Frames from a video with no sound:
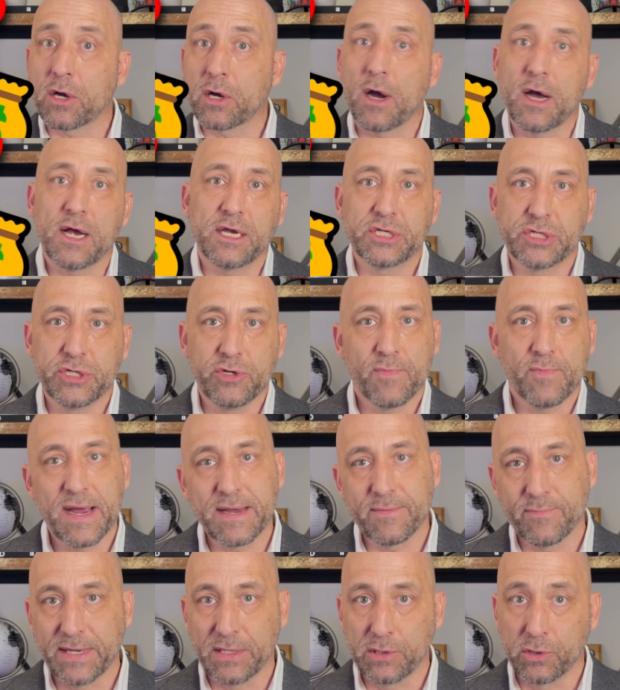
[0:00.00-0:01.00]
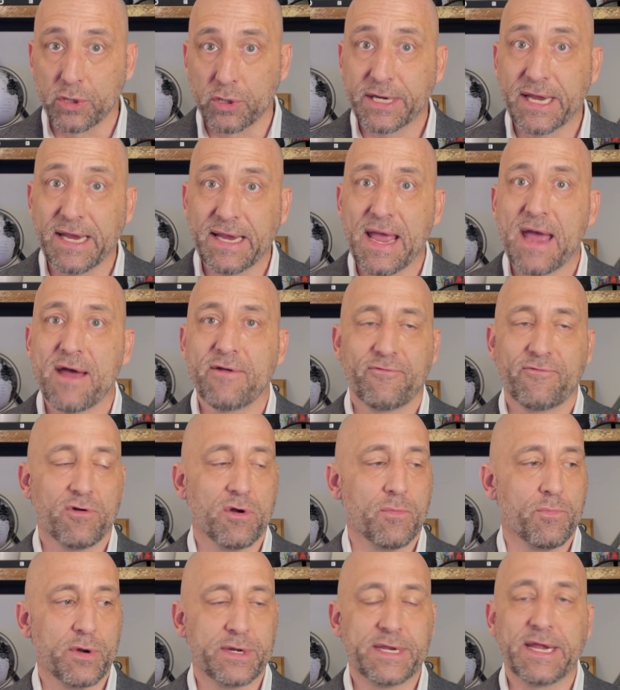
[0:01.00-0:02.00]
cost you might be looking at for
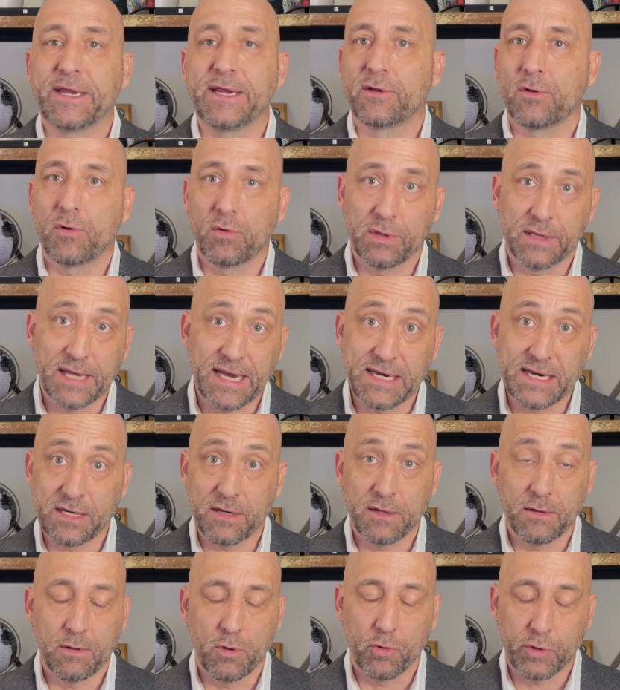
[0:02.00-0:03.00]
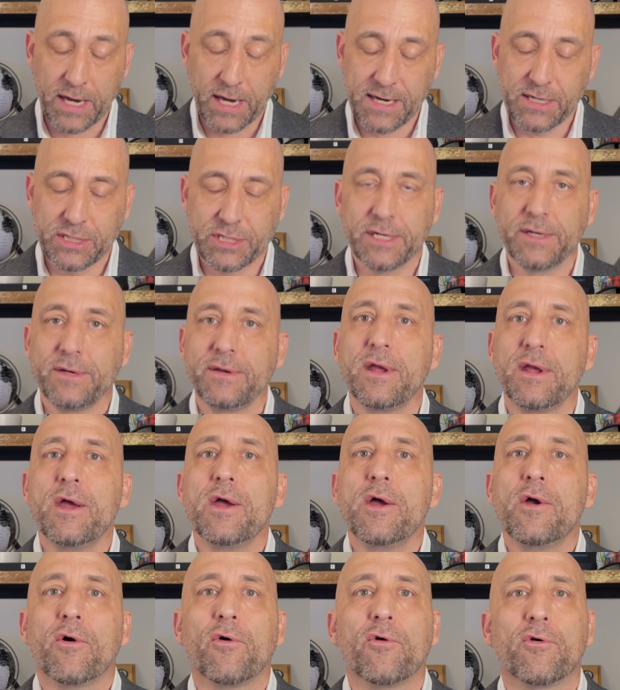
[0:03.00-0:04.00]
a particular location
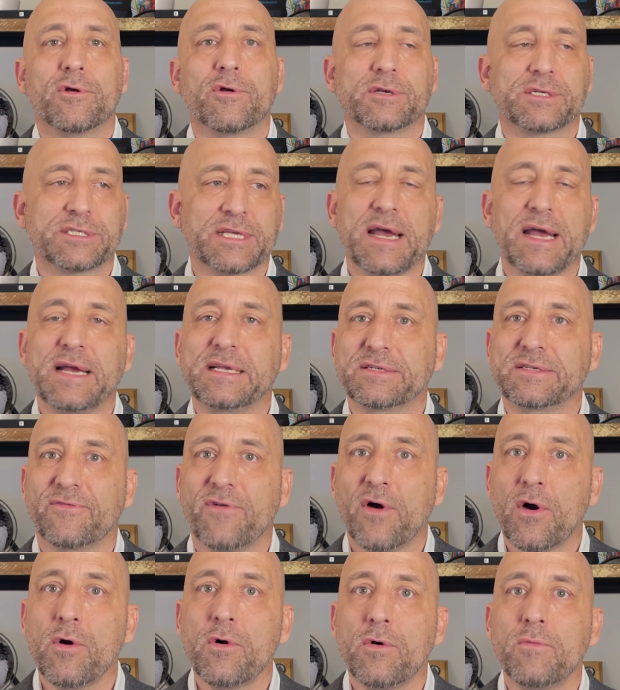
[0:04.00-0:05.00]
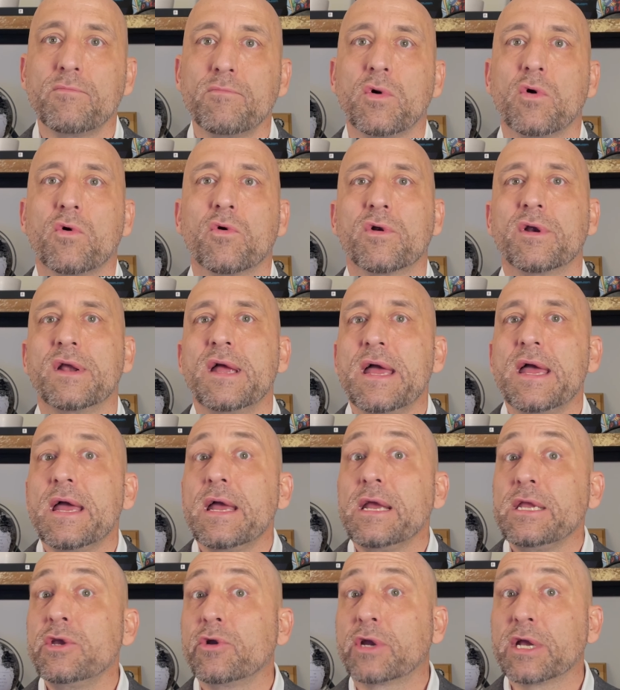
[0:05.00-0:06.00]
or size of home, or
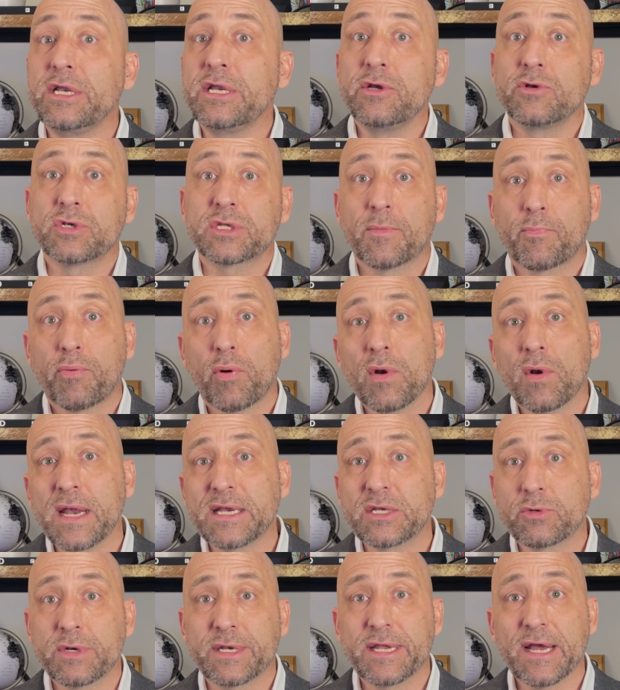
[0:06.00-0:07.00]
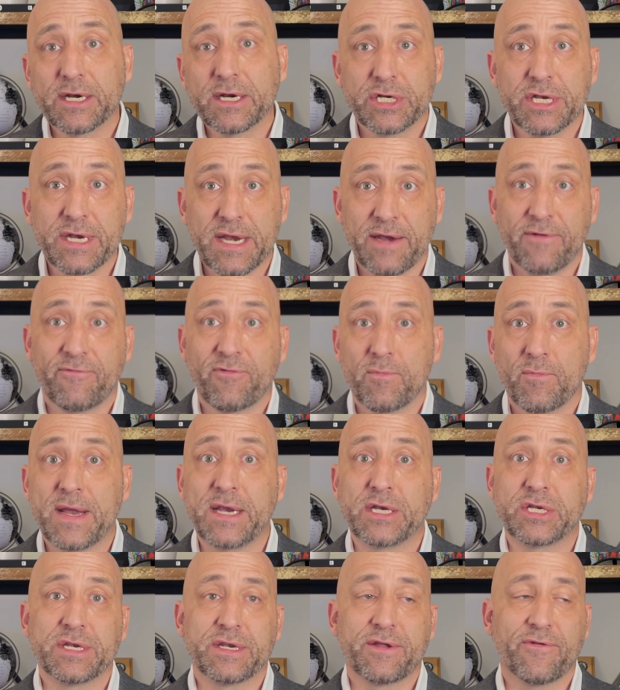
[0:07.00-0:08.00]
you can use the price reduction
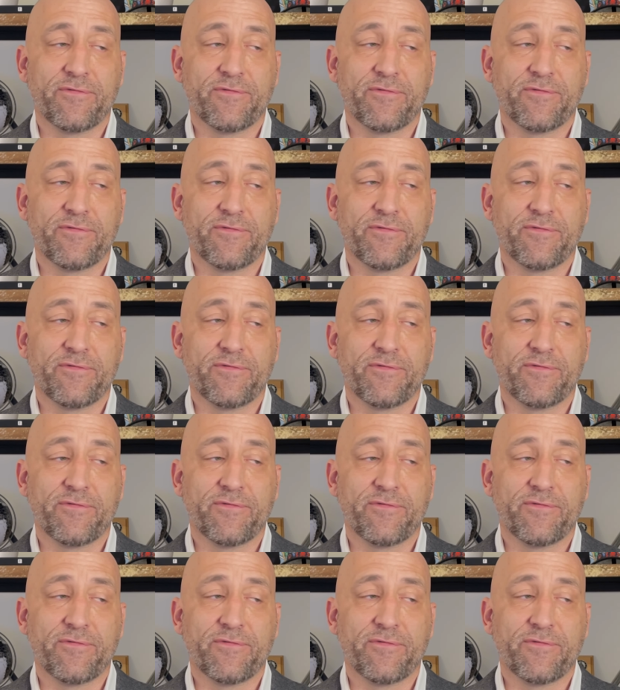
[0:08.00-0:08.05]
information to